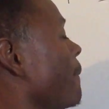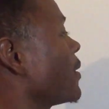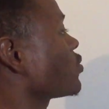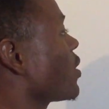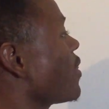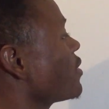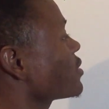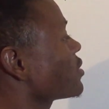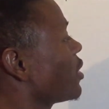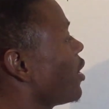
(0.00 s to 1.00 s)
But when the
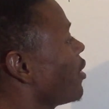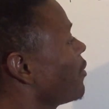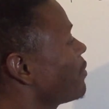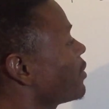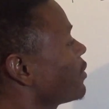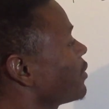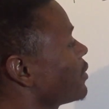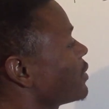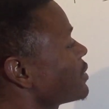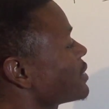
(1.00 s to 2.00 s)
slope
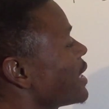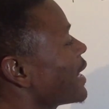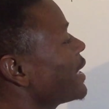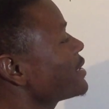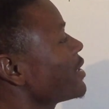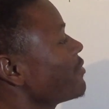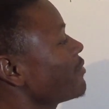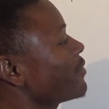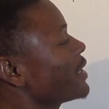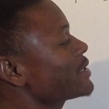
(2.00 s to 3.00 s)
is
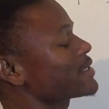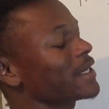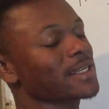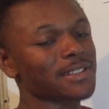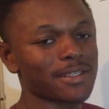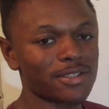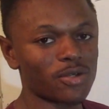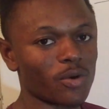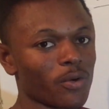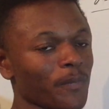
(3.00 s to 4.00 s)
negative, that is less than
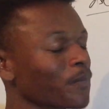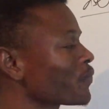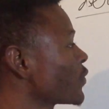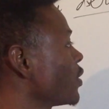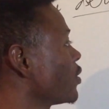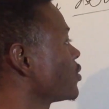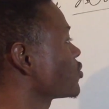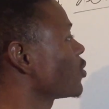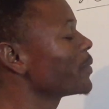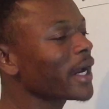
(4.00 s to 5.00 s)
0,
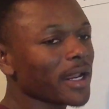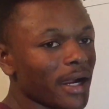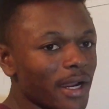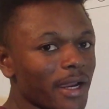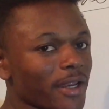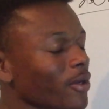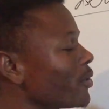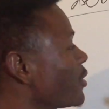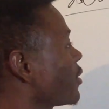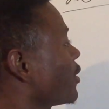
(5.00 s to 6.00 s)
so muna da gangare
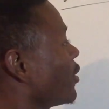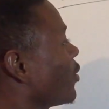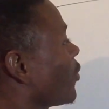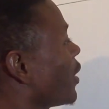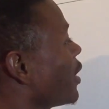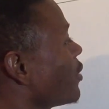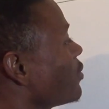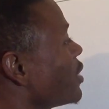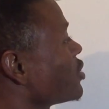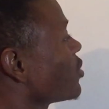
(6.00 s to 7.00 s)
wurin, wannan ne